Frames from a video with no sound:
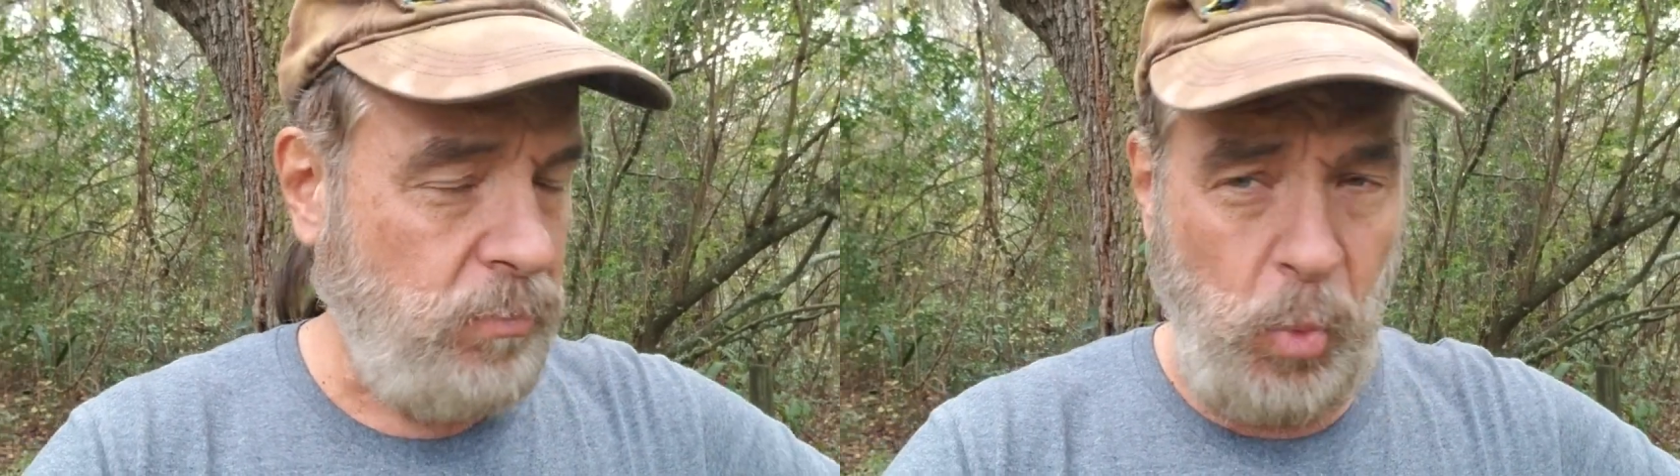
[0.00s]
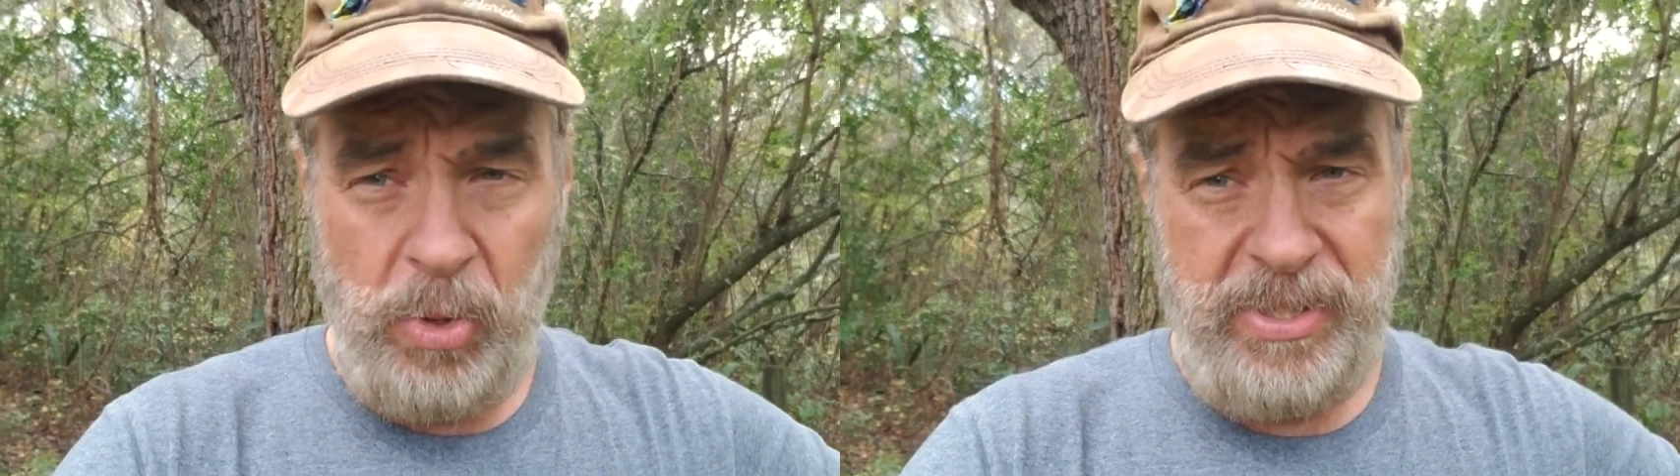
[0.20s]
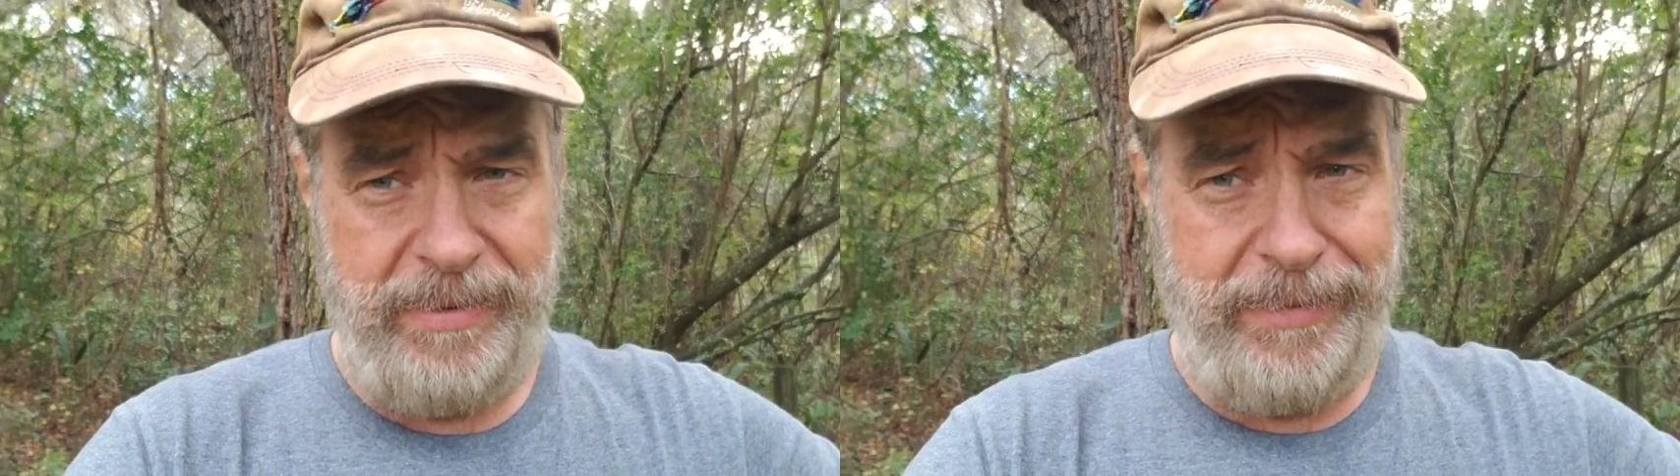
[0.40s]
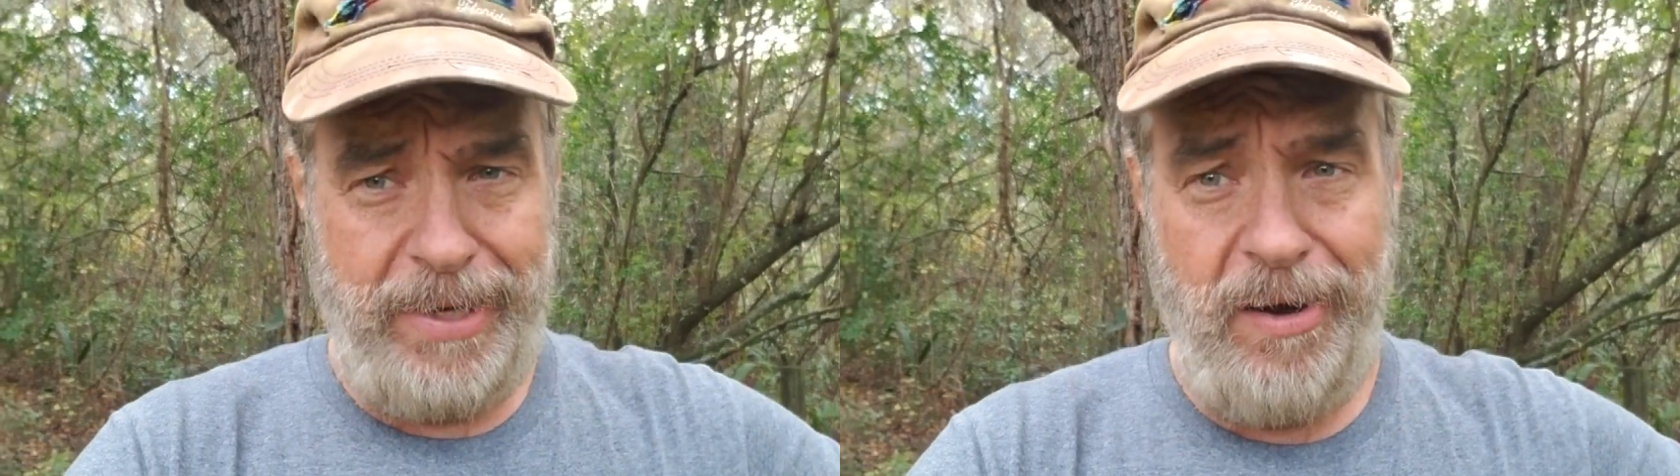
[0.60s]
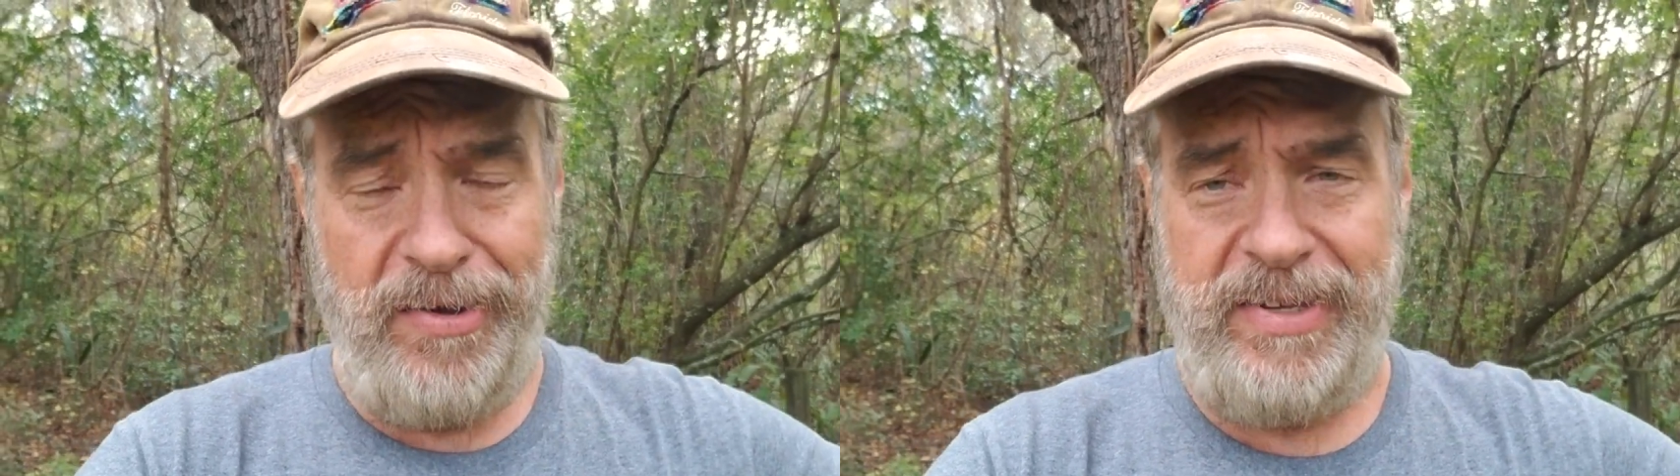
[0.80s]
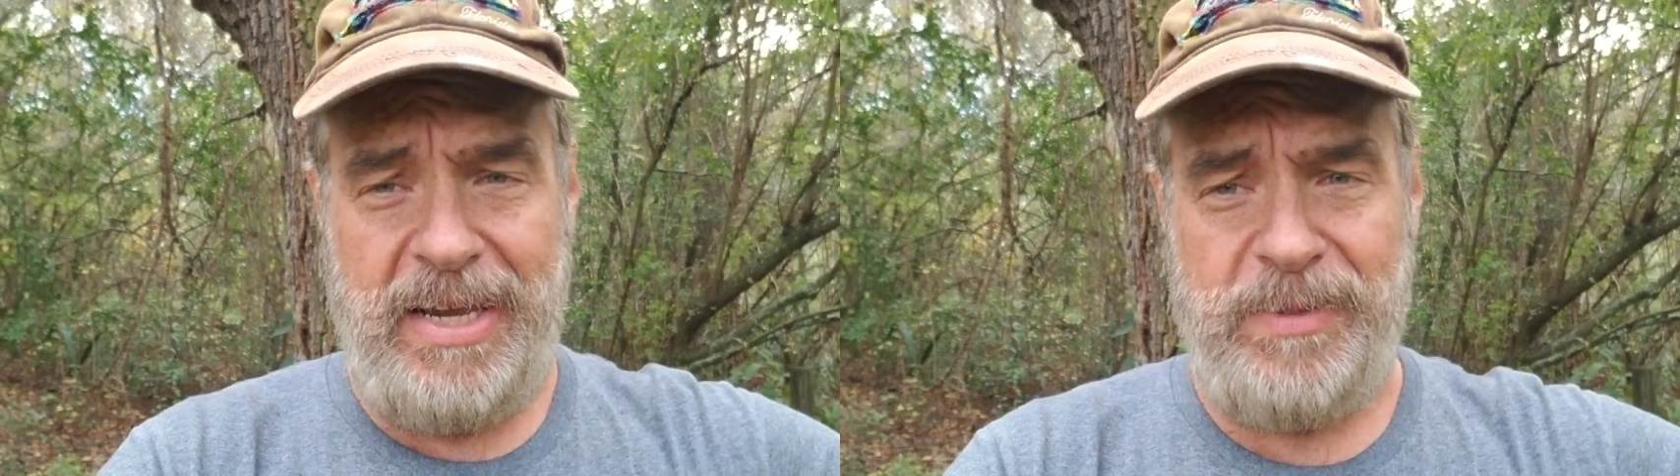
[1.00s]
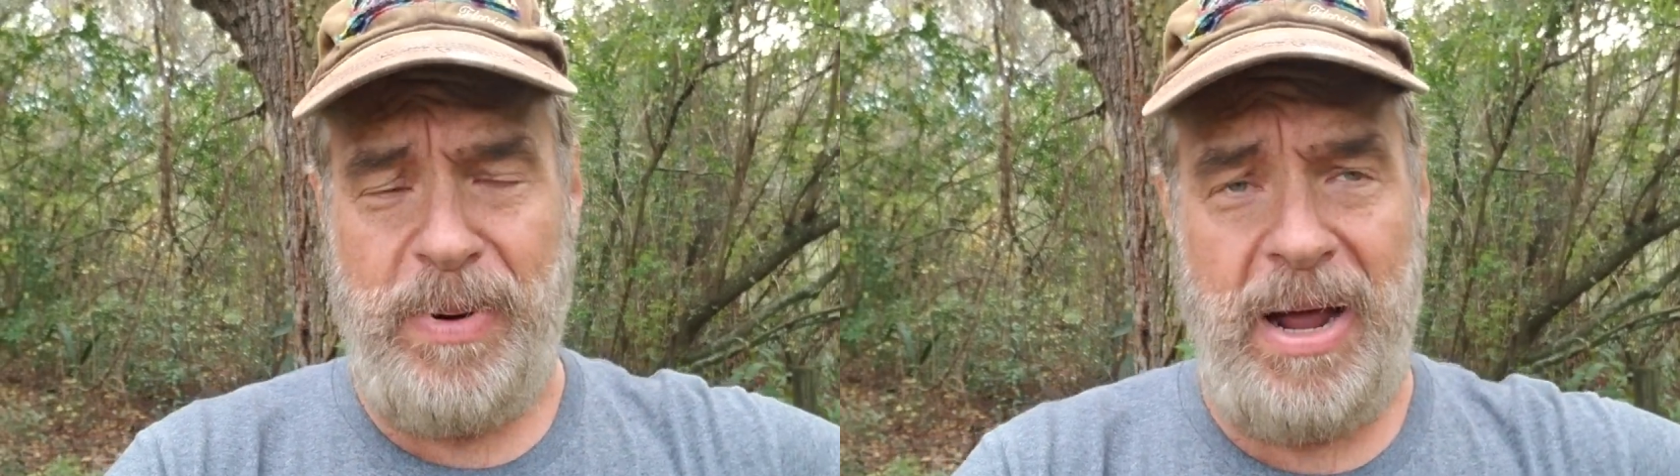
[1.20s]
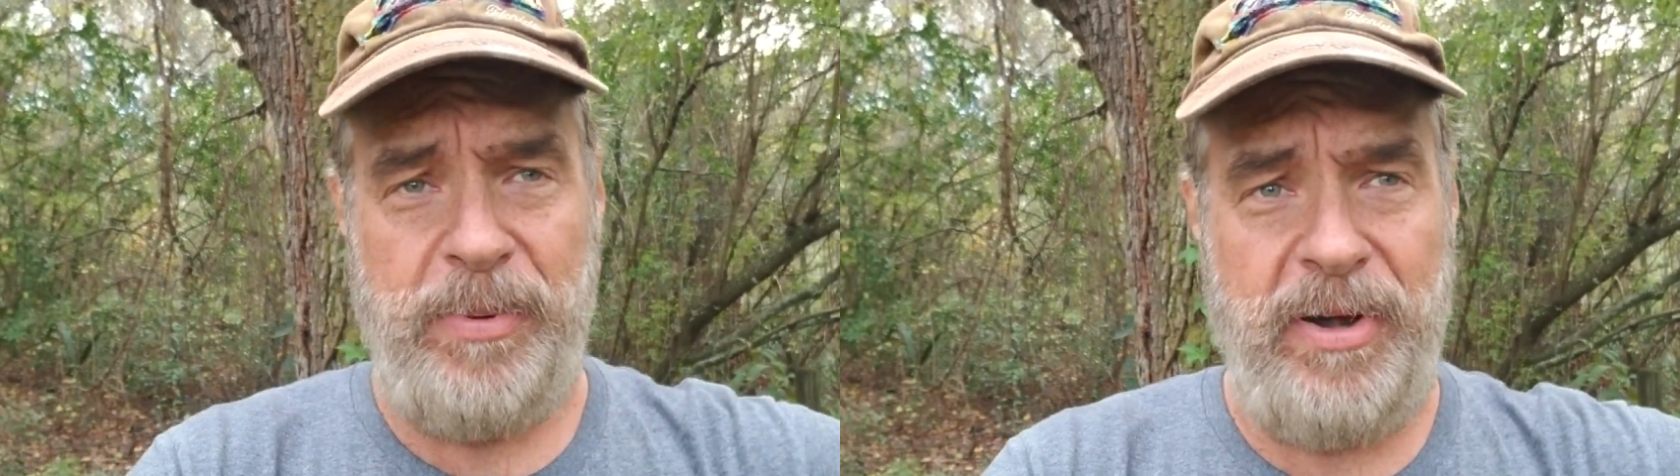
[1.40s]
which is hard to say he's
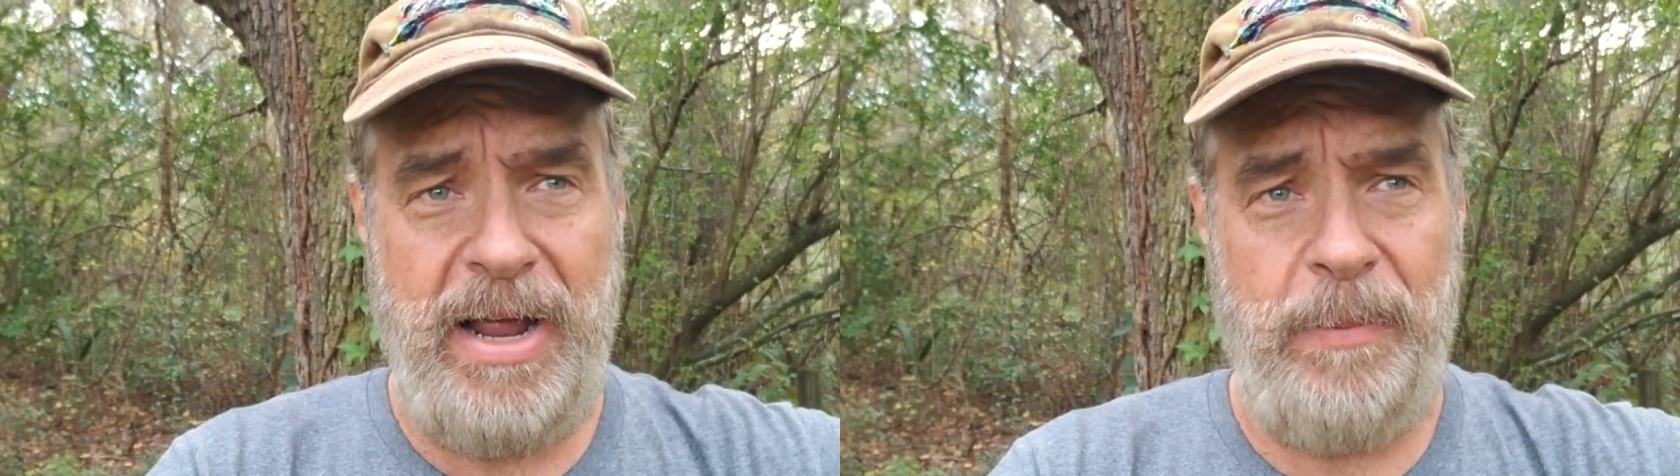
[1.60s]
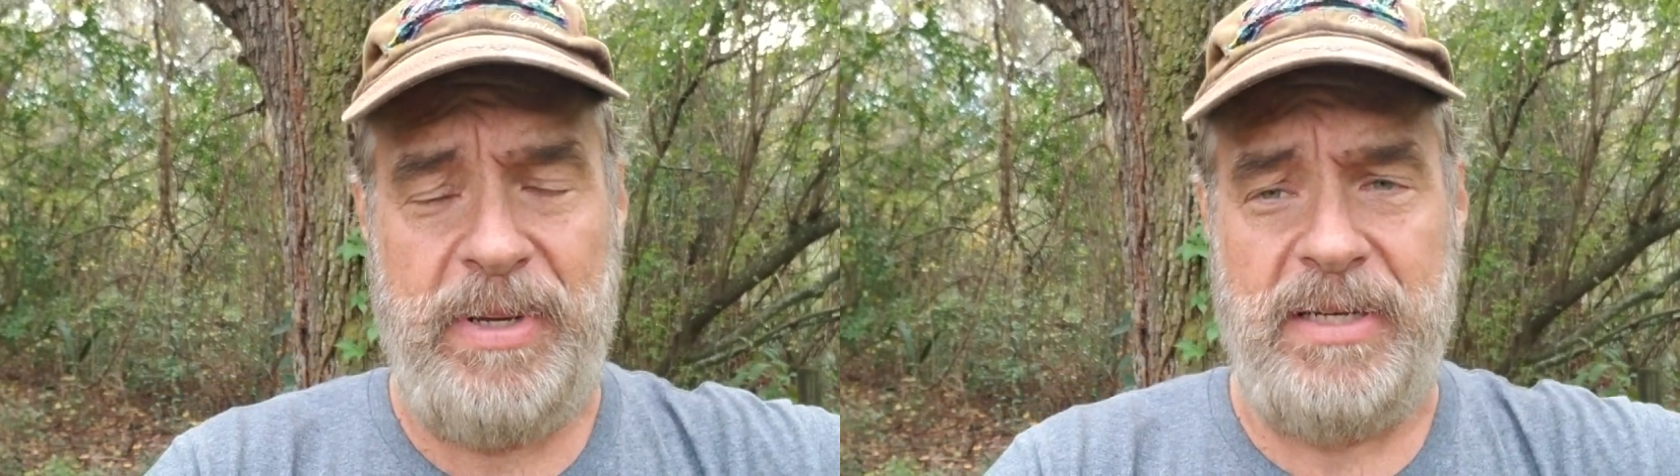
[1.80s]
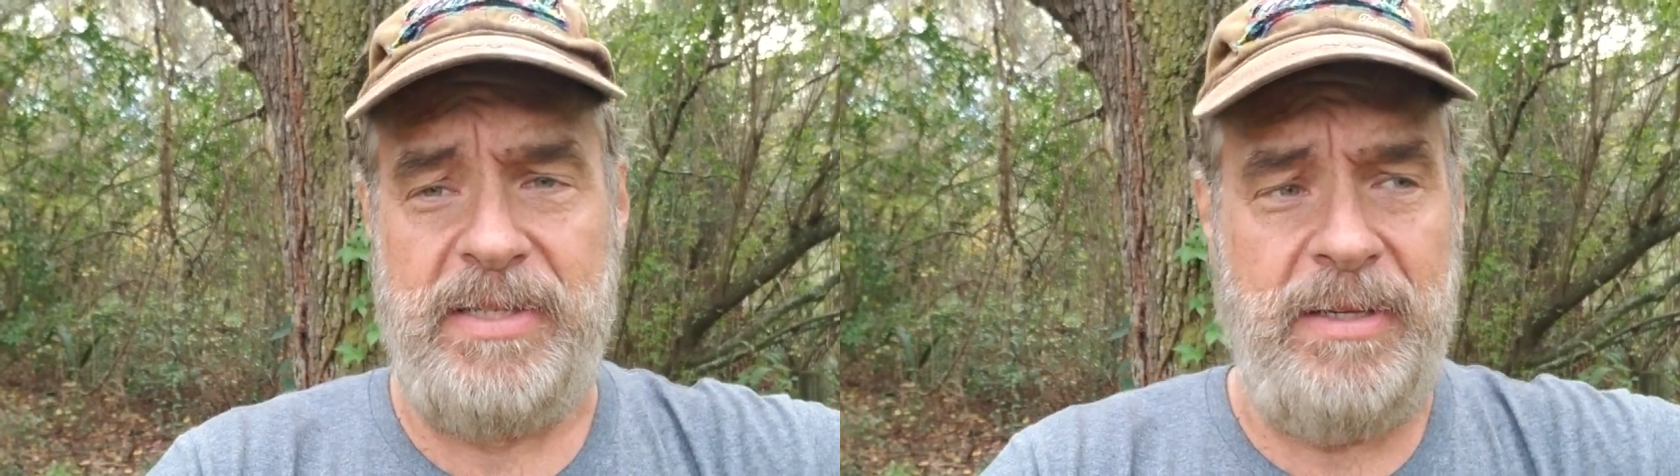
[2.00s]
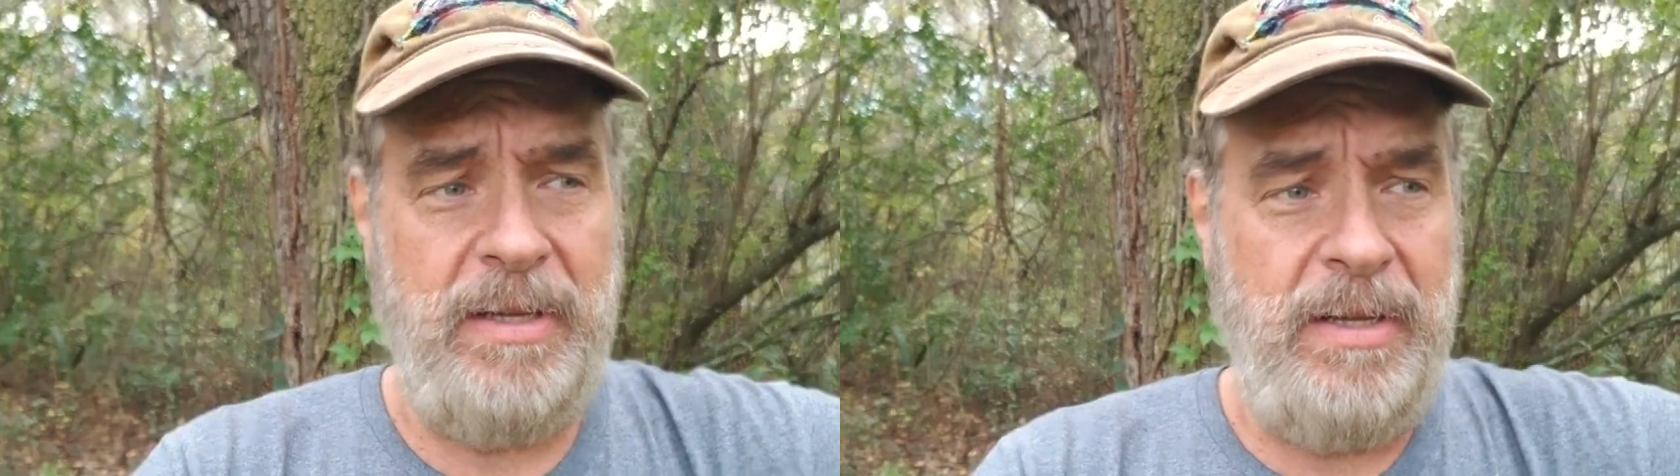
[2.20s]
popular now because,